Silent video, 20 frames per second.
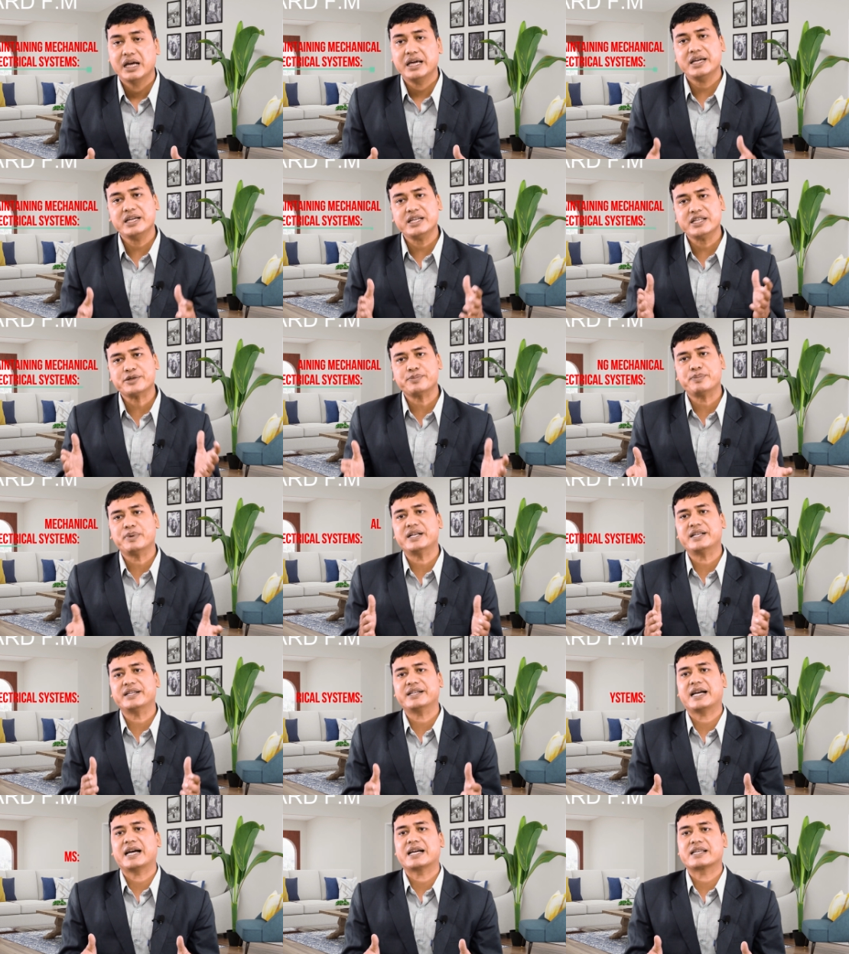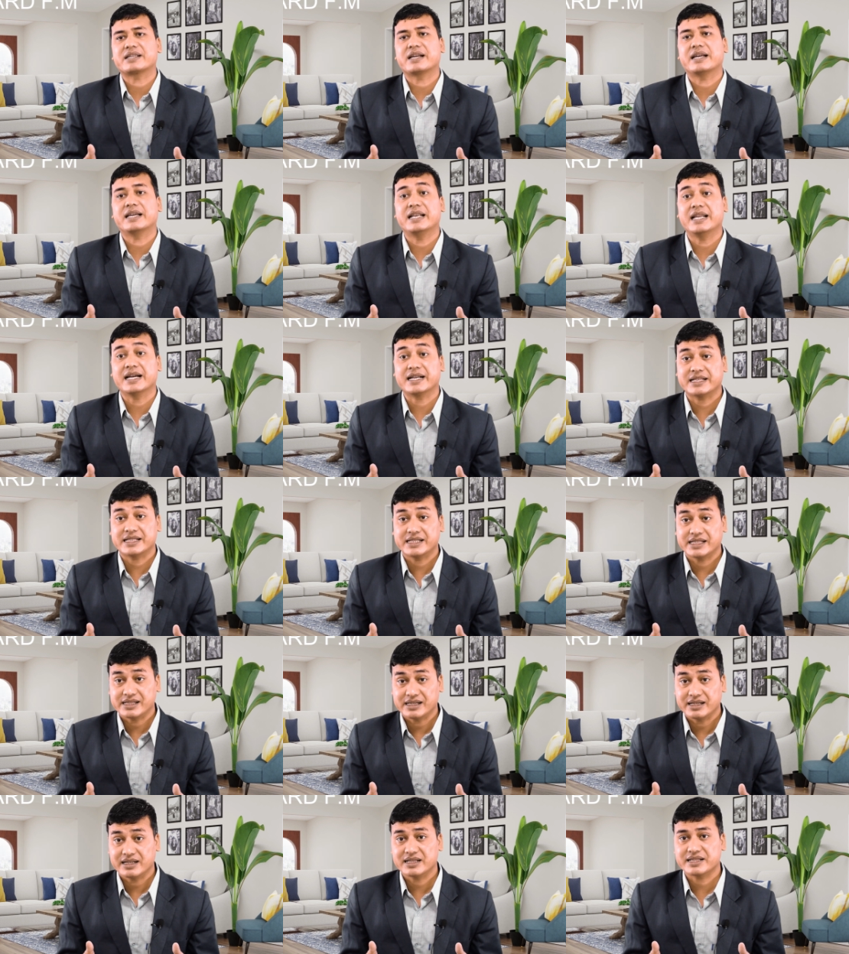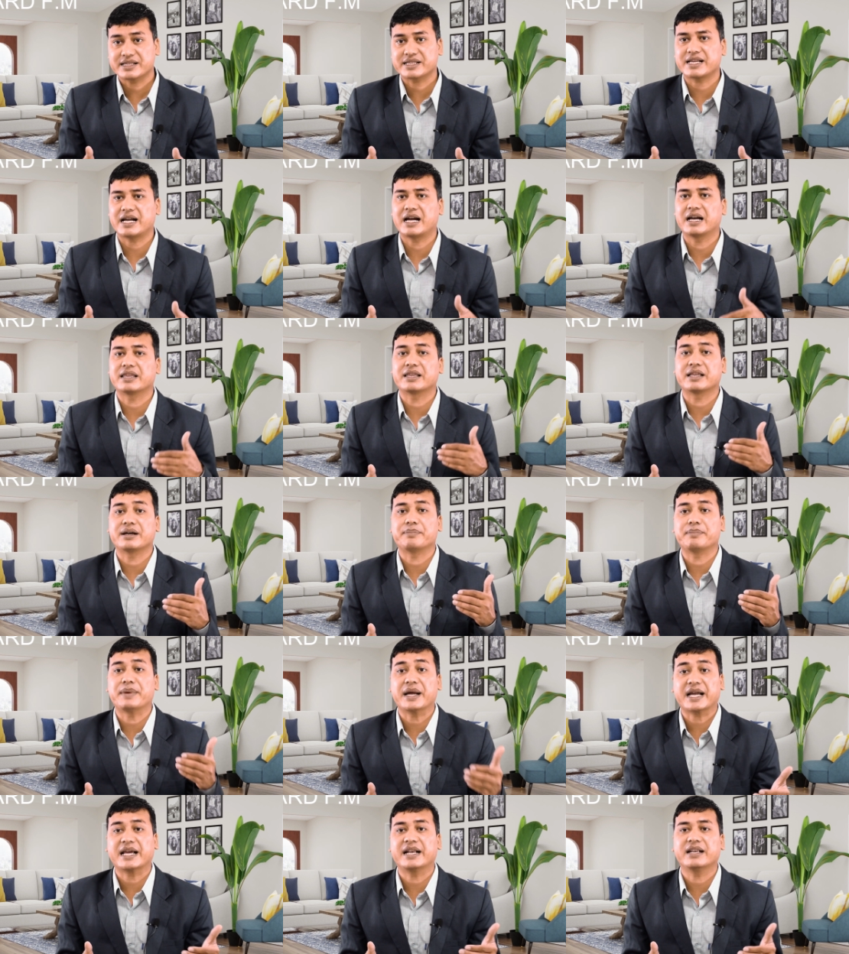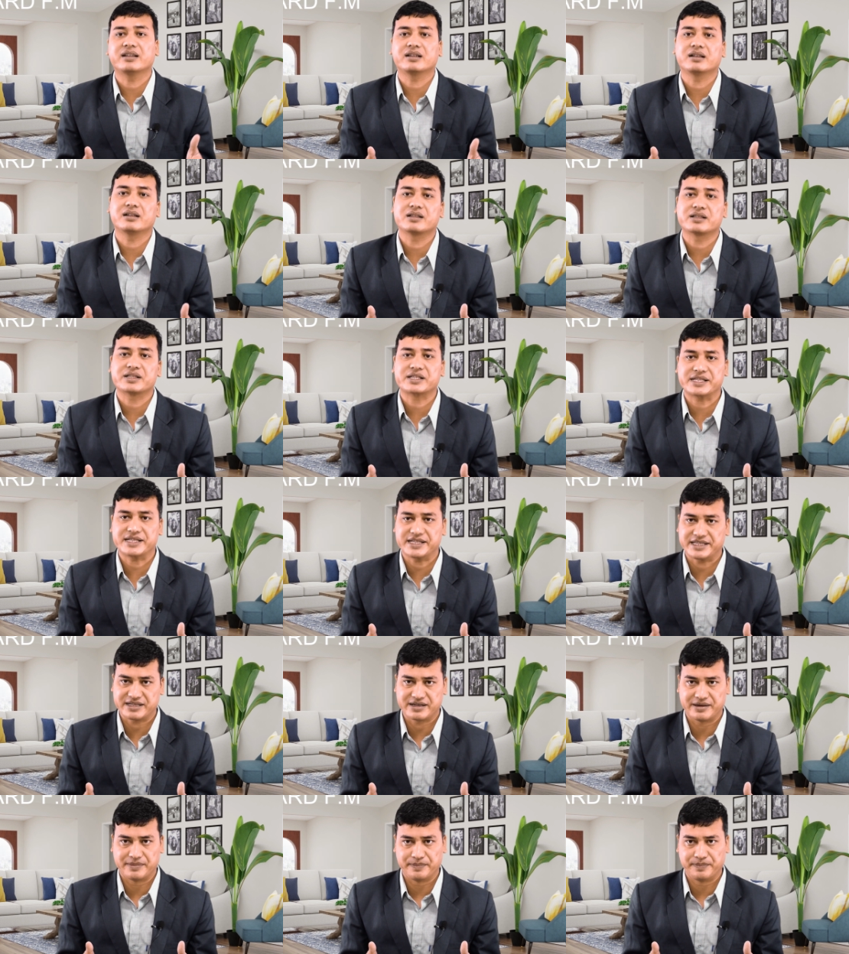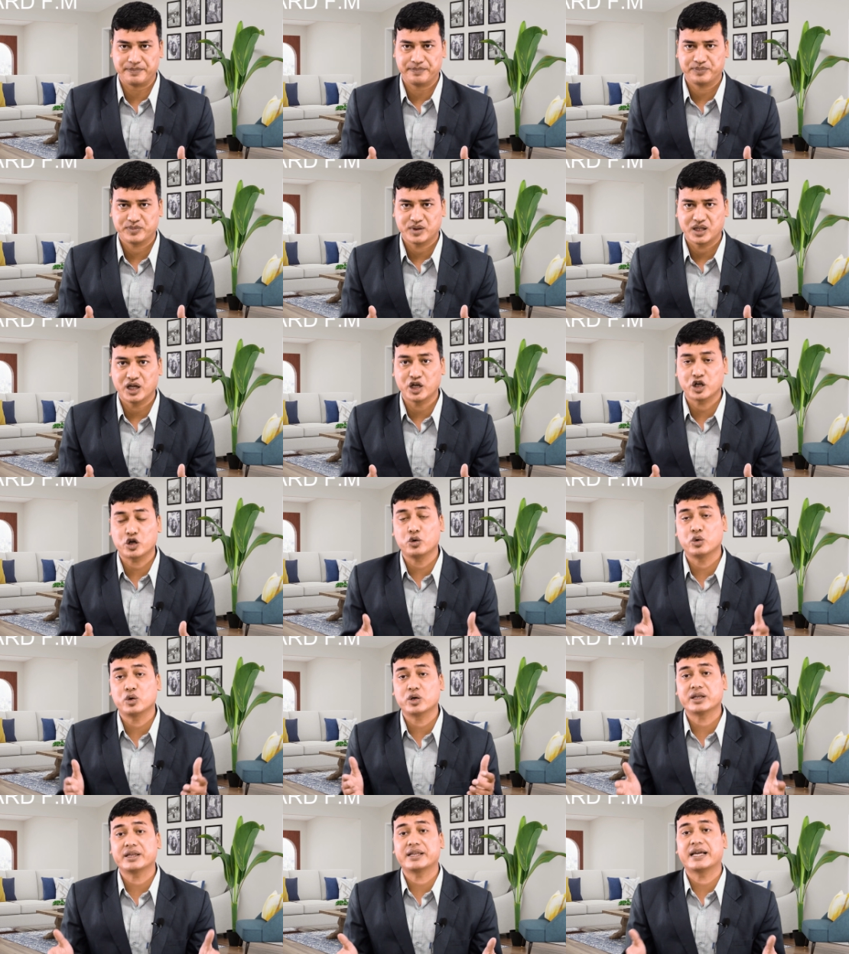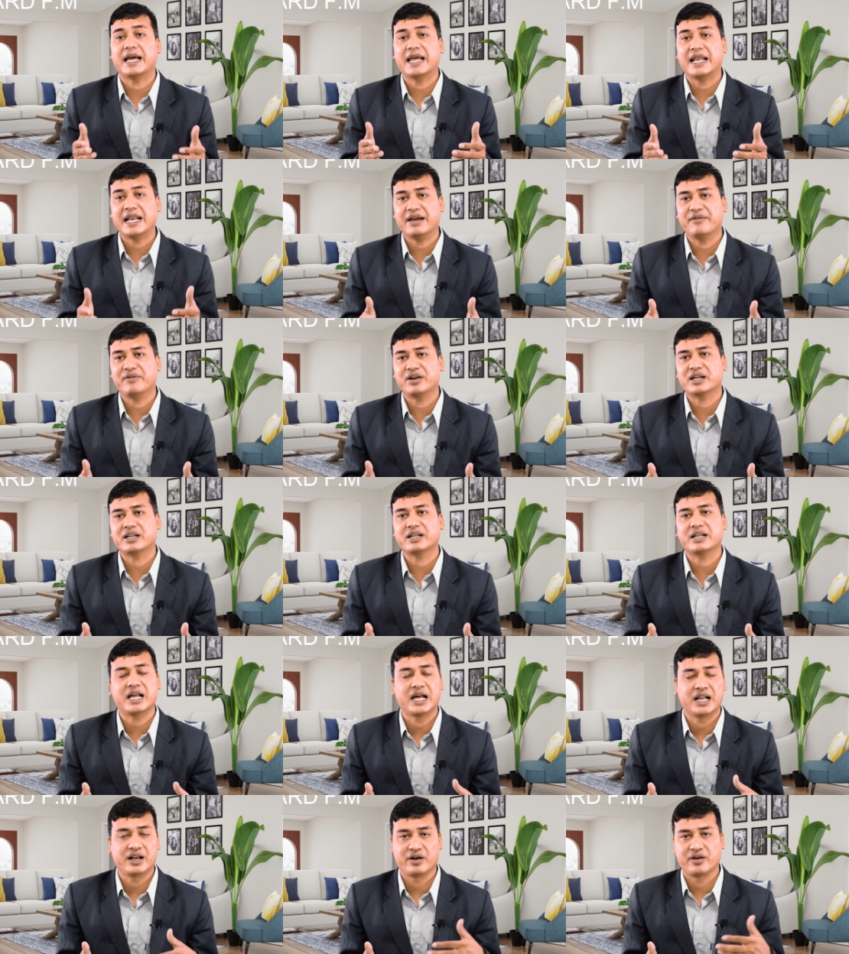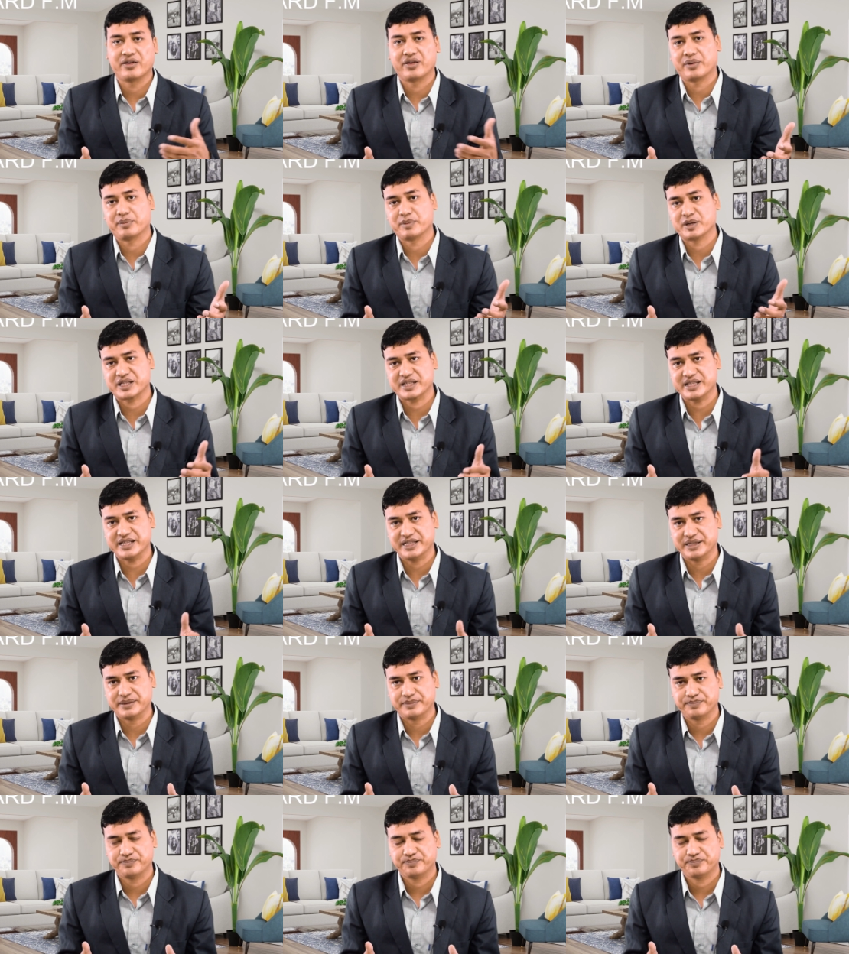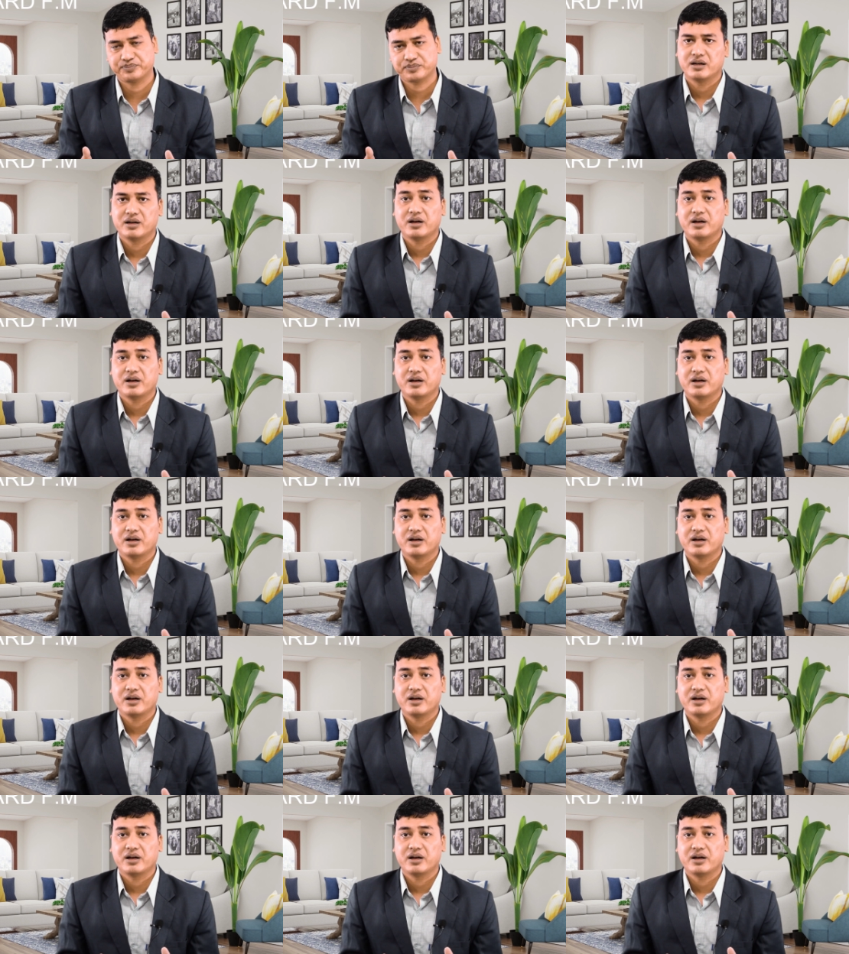Each building has the electricals and a mechanical system, including the elevator and other machine